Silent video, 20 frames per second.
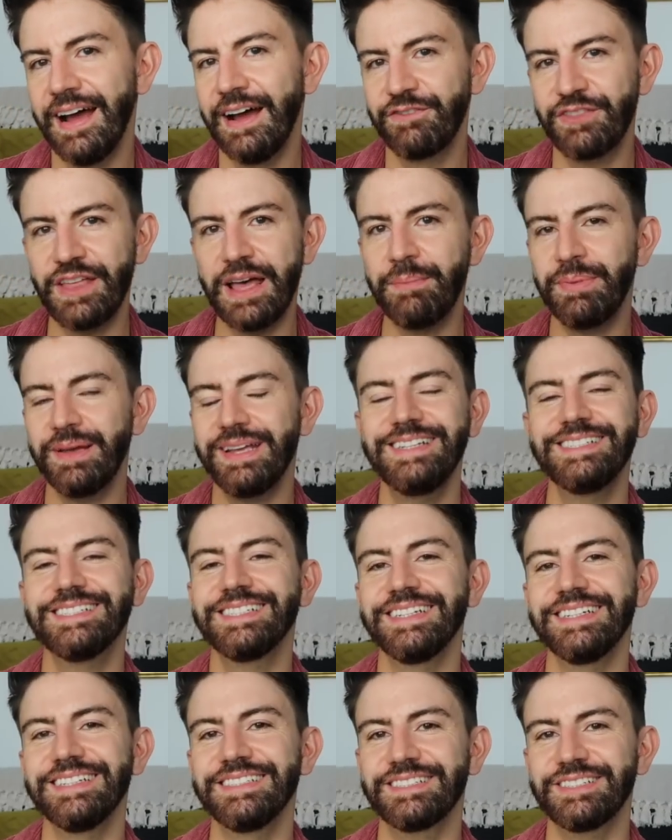of their
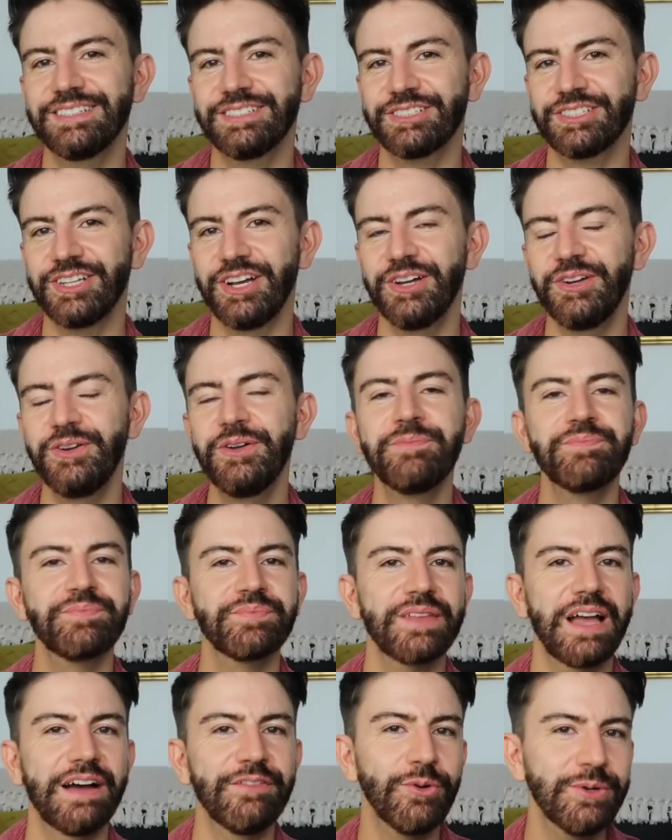pieces. So
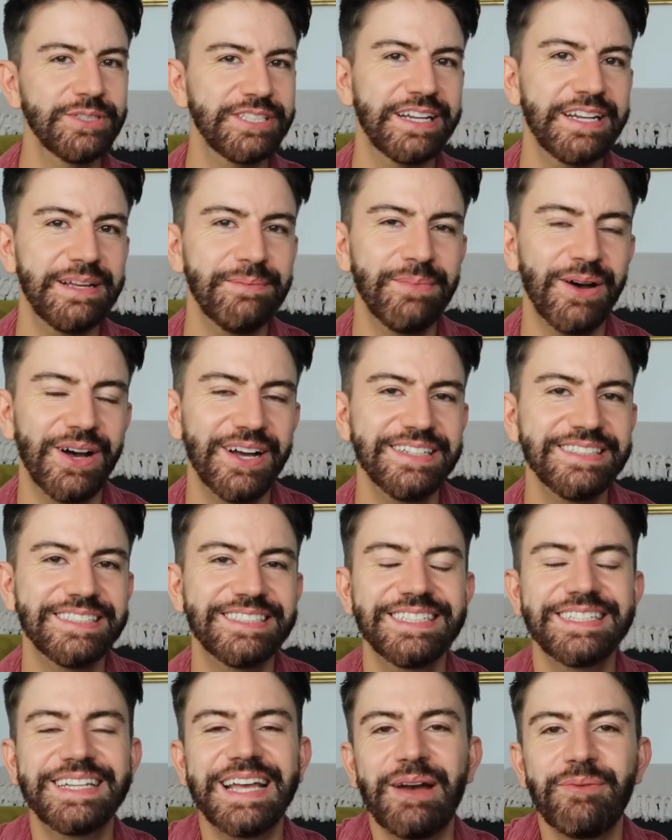I've always had it in
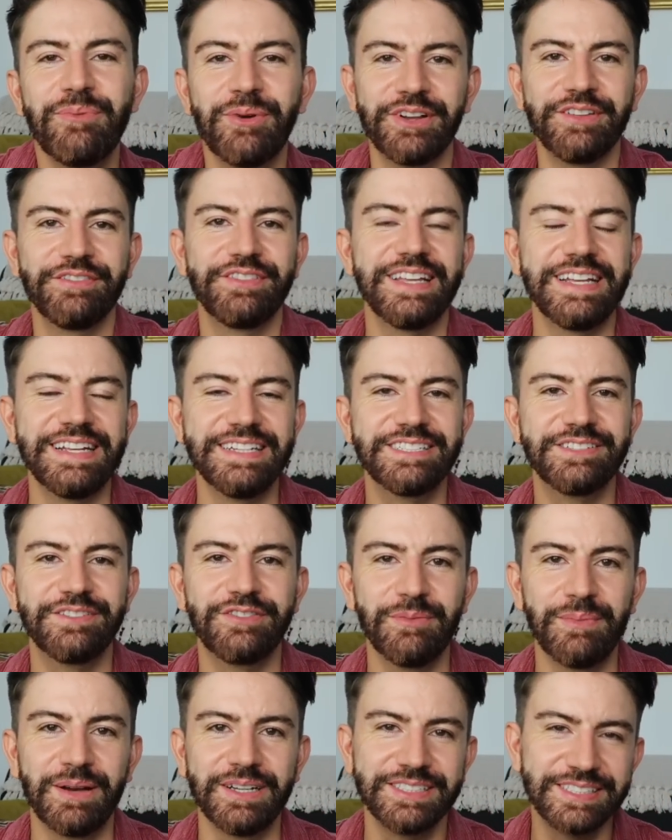mind to get one of these
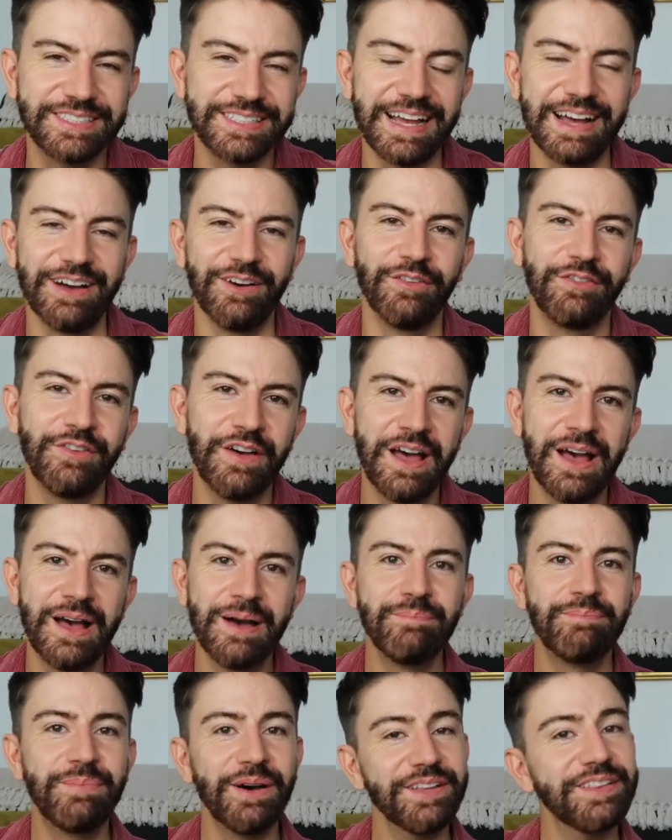for myself,
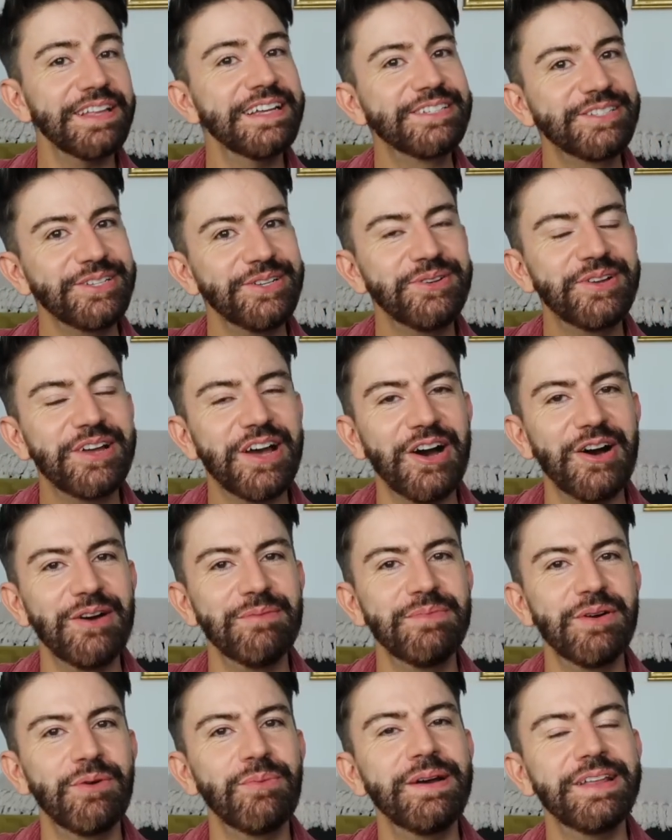but they do
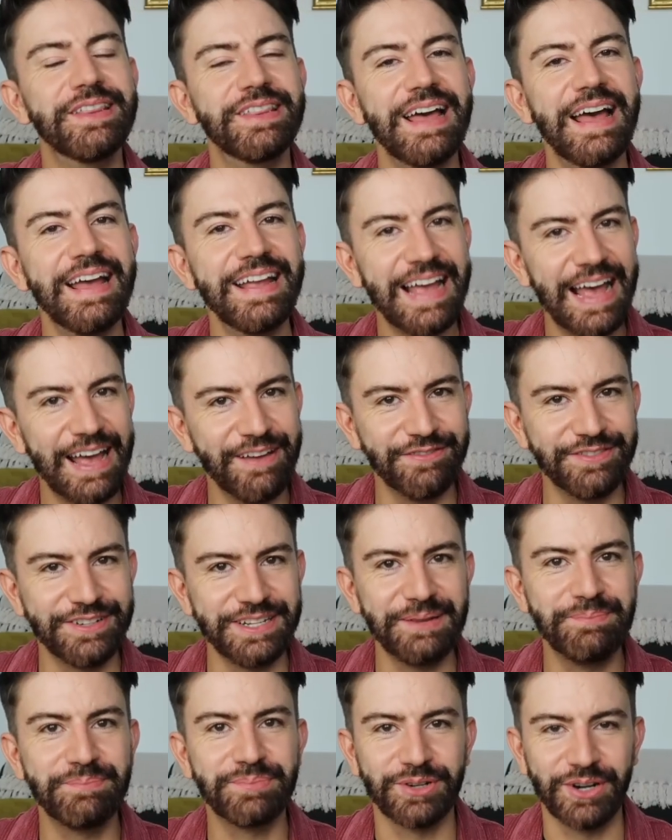come with a
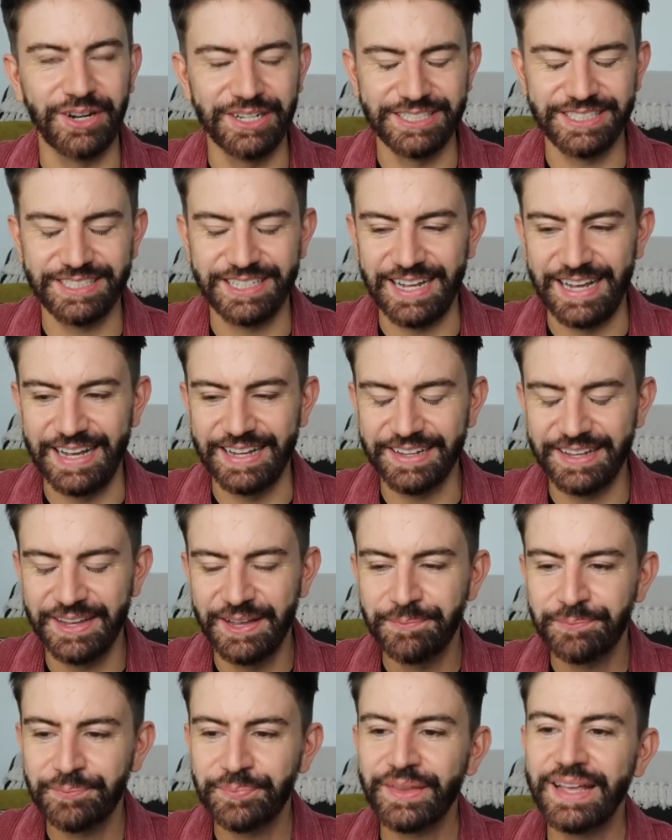hefty price tag.
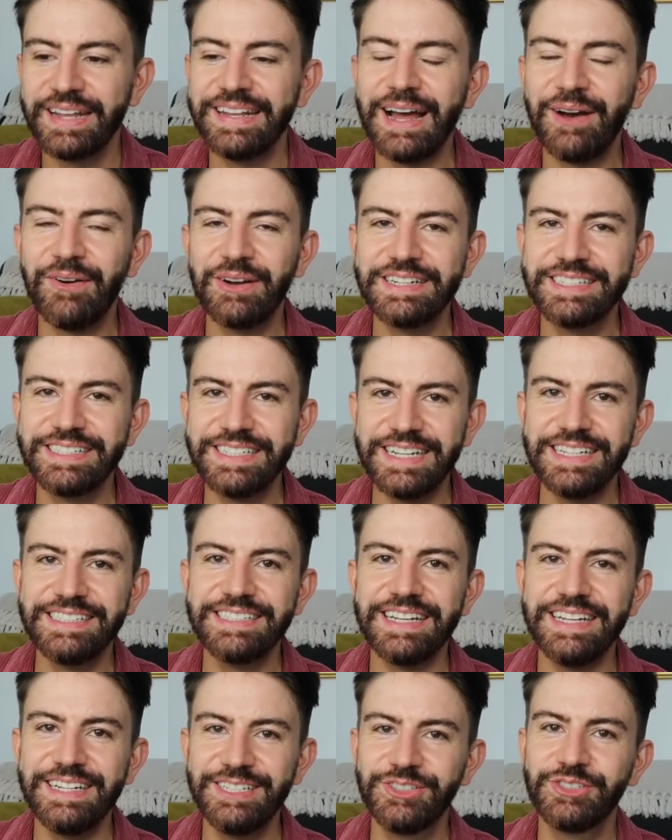Now, I
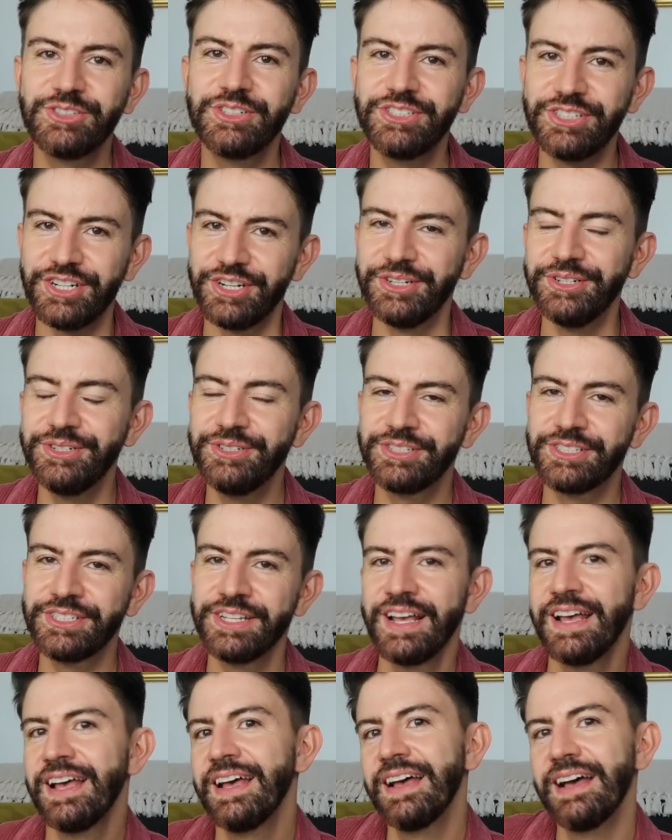did introduce
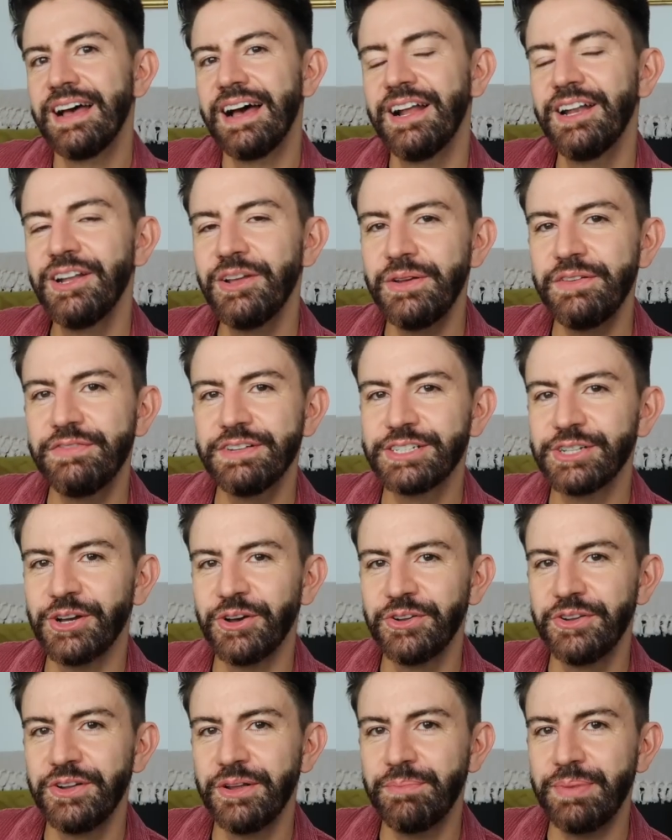a Louis
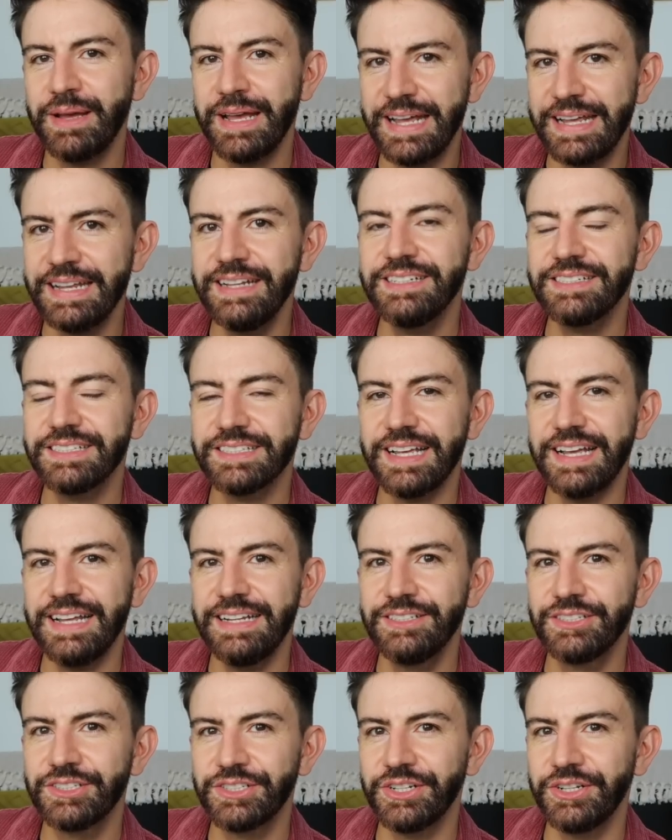Vuitton piece
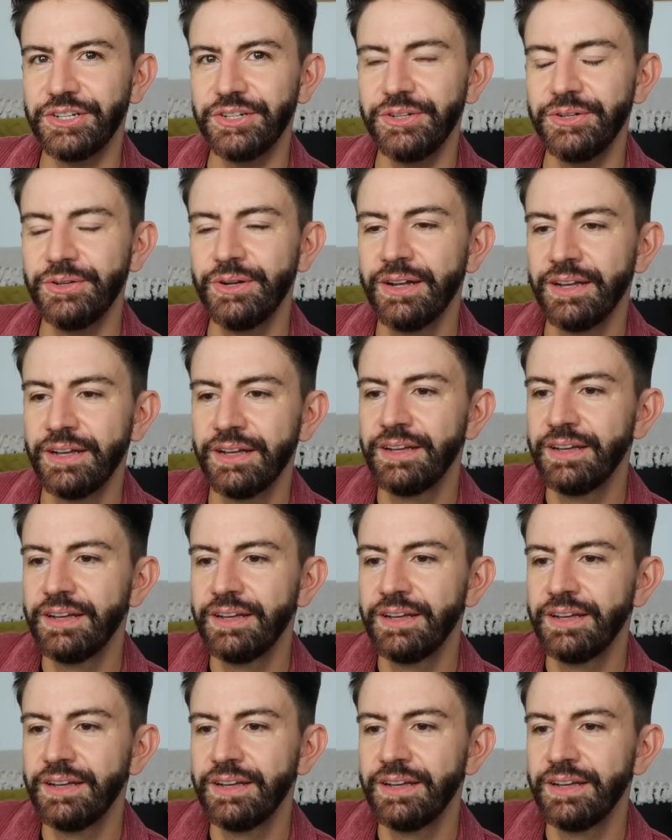into